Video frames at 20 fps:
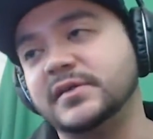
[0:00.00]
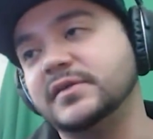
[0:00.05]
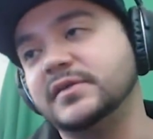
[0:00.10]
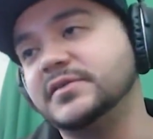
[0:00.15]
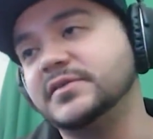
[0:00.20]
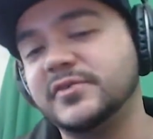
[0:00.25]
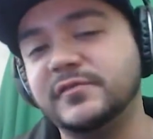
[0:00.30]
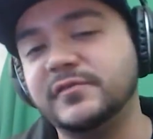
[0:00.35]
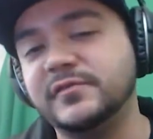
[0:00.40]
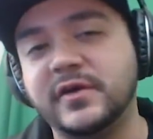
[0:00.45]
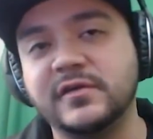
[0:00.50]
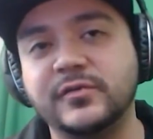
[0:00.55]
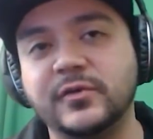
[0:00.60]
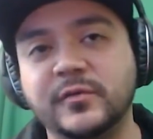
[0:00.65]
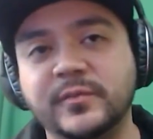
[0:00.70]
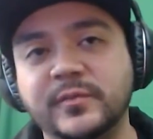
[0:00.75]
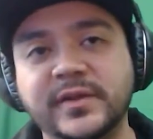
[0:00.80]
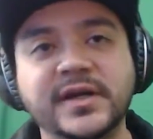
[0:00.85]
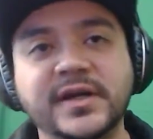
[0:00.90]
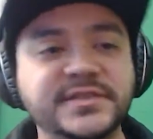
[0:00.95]
Street Fighter
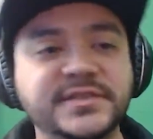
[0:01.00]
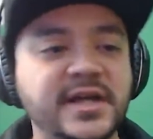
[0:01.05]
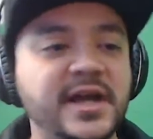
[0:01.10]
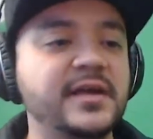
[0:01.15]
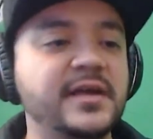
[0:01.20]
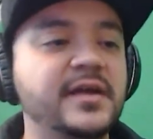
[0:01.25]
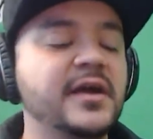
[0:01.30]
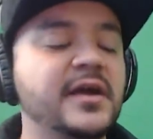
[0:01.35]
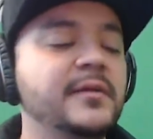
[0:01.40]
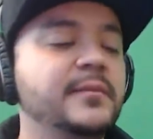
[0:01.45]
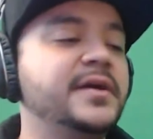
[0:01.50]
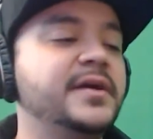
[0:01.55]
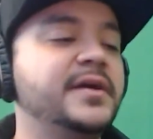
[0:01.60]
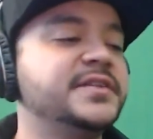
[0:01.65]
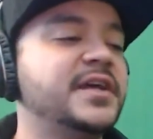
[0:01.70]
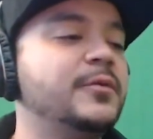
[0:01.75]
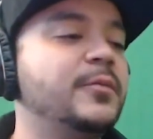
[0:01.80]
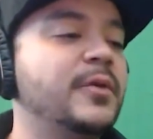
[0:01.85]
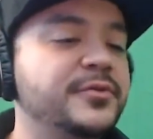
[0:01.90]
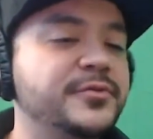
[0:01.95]
4. Because
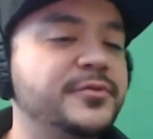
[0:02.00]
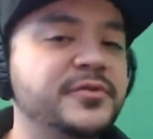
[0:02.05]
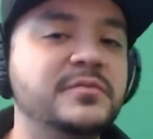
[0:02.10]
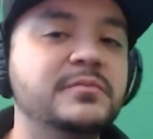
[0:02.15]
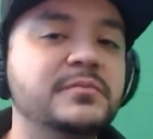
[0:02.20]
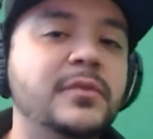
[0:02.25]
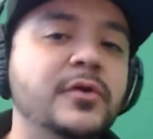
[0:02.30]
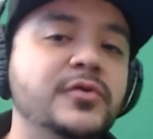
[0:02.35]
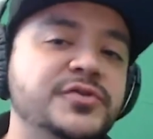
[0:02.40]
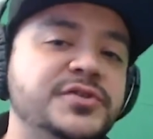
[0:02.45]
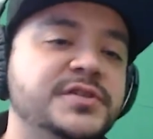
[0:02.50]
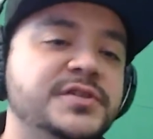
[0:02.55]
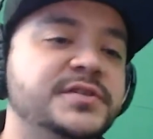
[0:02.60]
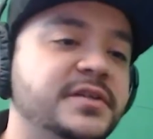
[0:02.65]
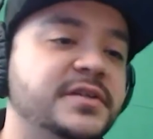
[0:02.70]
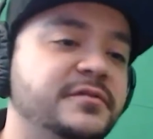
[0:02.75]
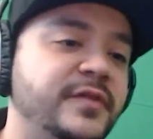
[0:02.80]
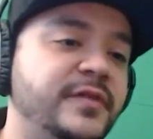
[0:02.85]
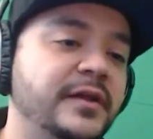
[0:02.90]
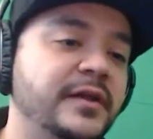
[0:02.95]
I went through the motions
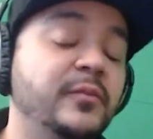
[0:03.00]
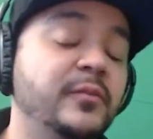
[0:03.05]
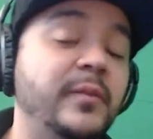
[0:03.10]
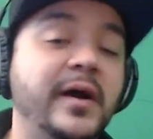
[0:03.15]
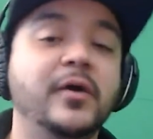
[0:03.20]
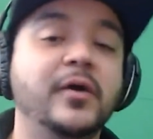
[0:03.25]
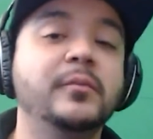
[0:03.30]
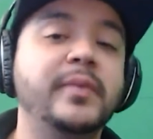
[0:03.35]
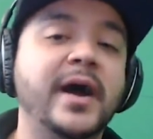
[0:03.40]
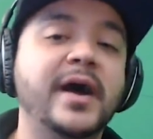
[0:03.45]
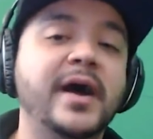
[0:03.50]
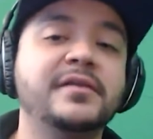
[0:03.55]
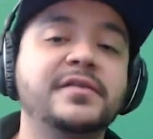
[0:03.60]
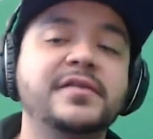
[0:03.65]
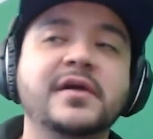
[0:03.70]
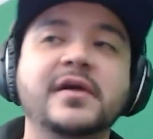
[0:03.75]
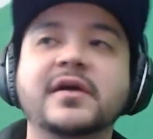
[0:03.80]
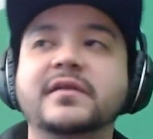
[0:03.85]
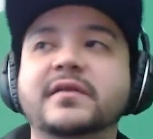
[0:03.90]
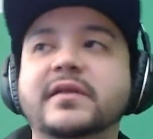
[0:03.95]
and followed my own
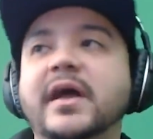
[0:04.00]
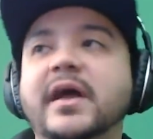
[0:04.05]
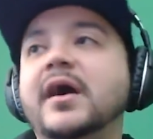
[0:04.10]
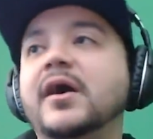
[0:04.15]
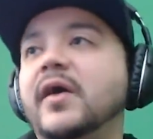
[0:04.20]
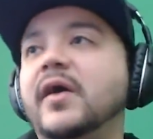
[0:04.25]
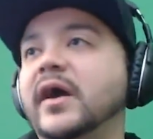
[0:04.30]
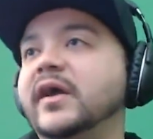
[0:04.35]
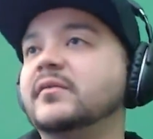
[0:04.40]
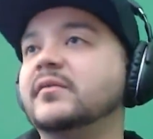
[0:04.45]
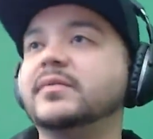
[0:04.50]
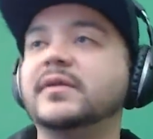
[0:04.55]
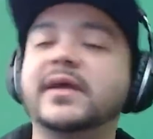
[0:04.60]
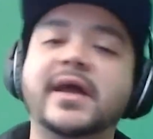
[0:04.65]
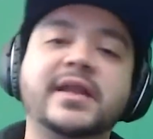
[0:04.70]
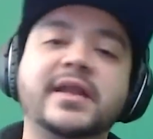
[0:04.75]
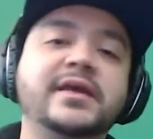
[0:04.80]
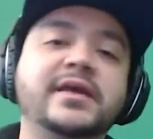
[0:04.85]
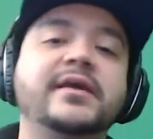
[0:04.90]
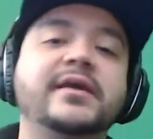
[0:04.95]
path. Now I can play
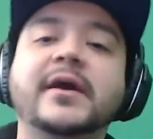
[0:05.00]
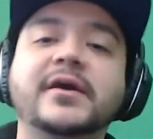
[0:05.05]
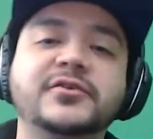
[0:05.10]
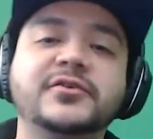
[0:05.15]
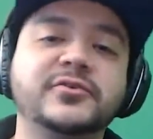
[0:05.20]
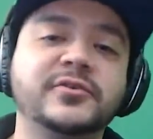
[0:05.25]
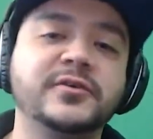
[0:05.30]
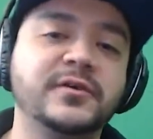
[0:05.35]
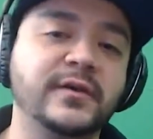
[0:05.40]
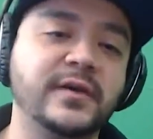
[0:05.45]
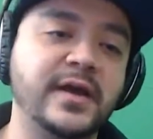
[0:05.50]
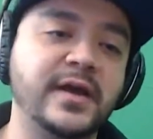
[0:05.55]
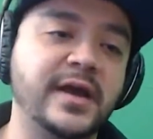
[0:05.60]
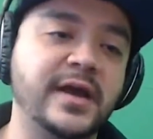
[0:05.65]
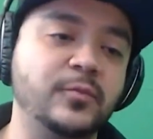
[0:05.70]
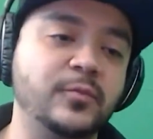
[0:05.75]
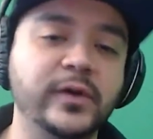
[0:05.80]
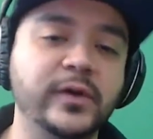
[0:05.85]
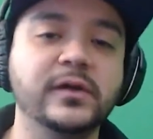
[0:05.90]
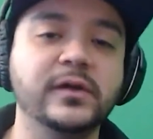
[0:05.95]
any character
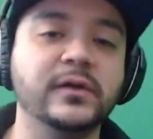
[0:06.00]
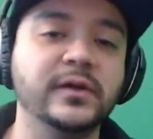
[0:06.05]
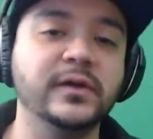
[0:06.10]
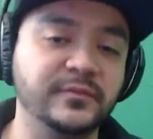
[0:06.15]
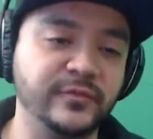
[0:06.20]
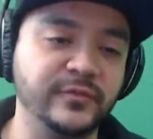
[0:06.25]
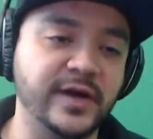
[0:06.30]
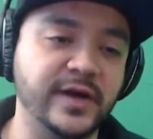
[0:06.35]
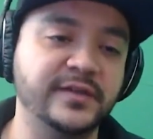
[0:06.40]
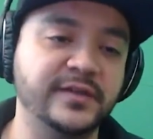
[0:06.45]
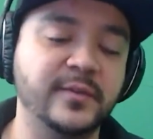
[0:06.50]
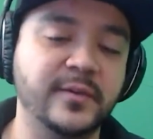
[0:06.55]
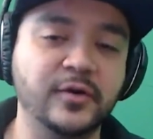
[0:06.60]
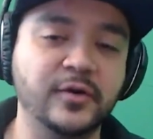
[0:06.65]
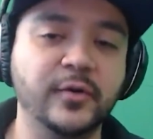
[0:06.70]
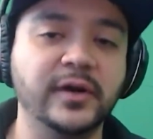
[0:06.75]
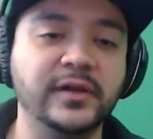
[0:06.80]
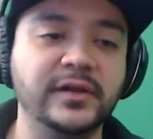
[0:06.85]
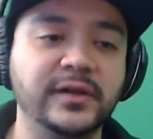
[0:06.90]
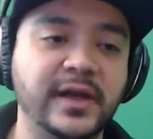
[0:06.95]
at will and find them out
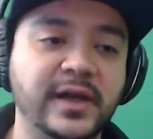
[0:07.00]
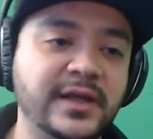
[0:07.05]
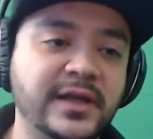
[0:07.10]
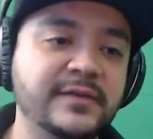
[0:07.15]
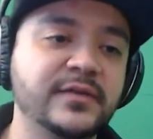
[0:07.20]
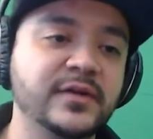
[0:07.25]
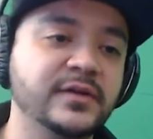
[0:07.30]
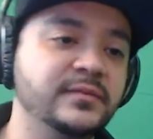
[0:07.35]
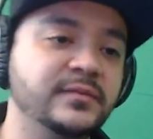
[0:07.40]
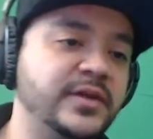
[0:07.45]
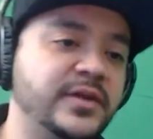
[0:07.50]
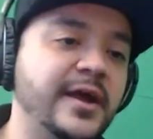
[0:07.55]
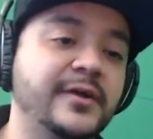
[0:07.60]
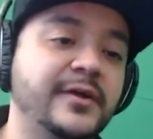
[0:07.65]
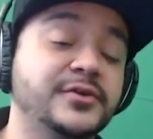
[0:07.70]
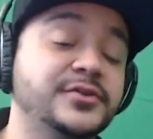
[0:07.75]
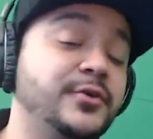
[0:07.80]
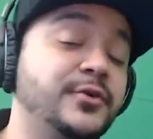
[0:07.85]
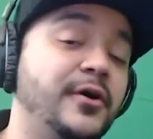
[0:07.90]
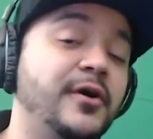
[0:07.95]
quickly. And even
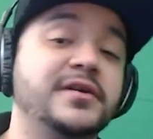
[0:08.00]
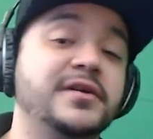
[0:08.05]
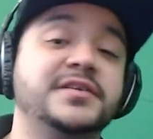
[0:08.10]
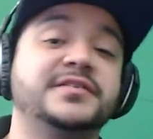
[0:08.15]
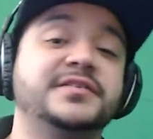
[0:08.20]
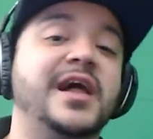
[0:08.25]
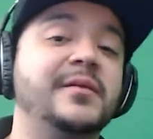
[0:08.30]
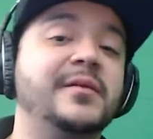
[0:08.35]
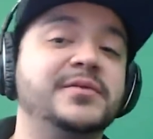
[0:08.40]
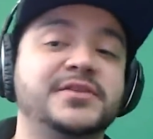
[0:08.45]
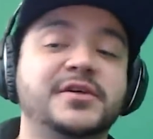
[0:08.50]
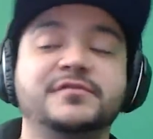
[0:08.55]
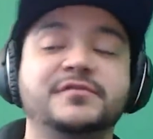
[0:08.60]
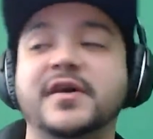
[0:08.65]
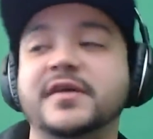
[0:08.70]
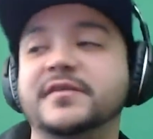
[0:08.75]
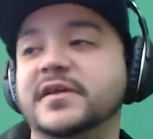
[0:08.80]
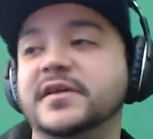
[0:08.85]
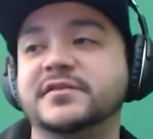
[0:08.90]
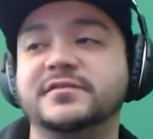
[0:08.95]
characters who are already established, I'll
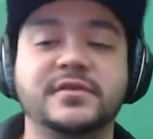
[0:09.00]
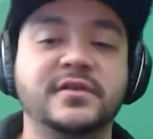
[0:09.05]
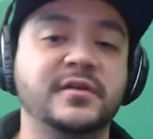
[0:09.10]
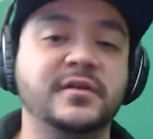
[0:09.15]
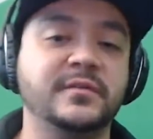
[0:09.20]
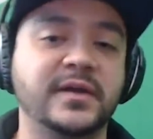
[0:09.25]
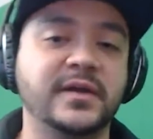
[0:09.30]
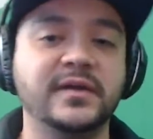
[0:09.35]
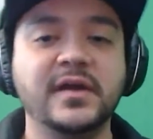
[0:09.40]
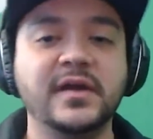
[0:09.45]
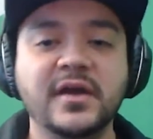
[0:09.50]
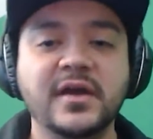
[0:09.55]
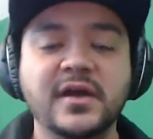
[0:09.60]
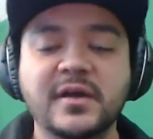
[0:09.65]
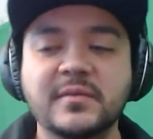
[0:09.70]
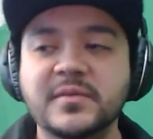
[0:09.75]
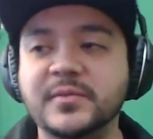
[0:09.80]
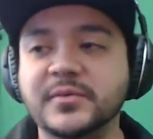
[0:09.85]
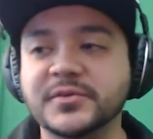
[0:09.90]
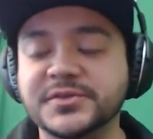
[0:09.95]
find things for them that.
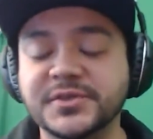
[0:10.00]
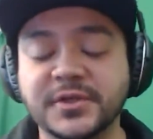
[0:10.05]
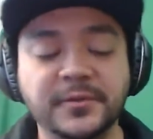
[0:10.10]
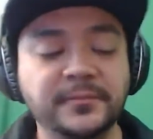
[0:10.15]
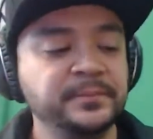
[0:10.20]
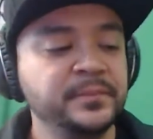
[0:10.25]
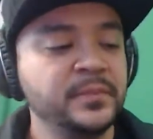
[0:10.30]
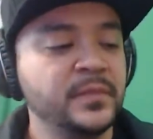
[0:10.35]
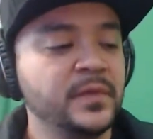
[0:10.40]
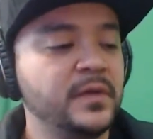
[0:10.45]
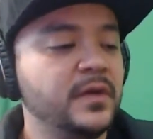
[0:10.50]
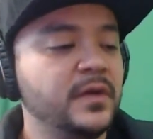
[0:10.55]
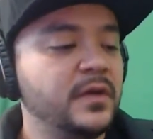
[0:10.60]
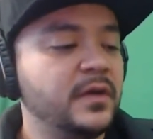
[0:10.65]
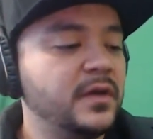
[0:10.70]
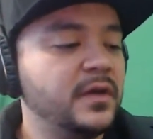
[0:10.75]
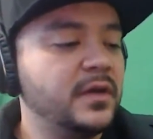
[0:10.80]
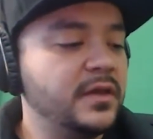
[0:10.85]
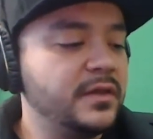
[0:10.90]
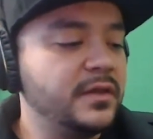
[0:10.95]
So
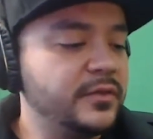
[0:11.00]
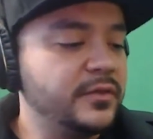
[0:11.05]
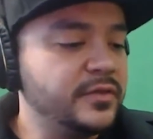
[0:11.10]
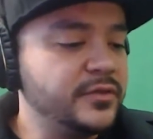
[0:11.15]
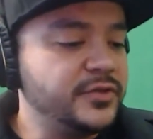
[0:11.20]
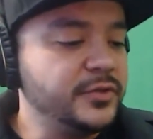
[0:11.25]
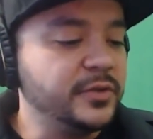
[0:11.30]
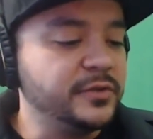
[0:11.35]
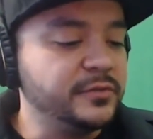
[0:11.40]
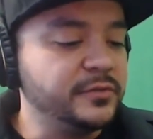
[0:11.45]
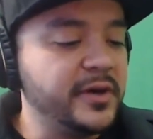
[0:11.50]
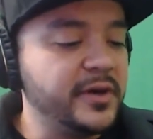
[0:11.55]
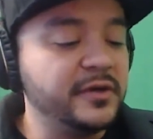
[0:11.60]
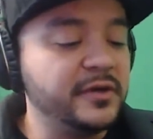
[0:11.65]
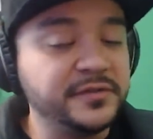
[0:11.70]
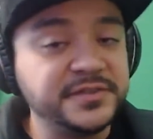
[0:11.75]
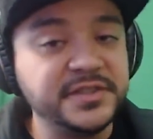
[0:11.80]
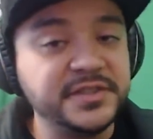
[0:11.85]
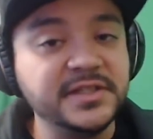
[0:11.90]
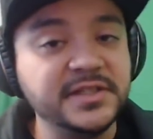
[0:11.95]
you would want
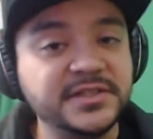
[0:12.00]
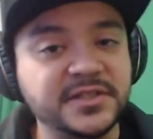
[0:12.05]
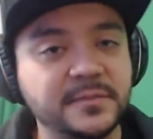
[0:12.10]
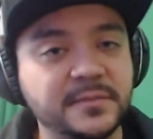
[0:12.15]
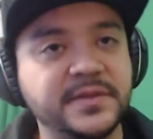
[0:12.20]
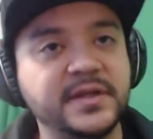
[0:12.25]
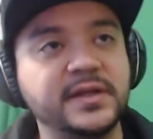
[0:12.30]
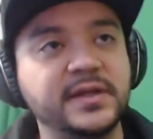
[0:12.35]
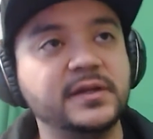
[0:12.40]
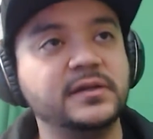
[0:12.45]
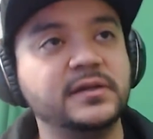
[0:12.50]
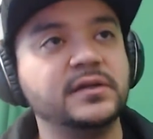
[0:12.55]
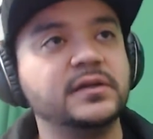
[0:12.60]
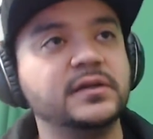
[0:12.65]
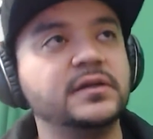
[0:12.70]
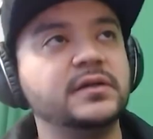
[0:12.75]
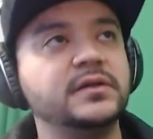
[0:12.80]
to see something.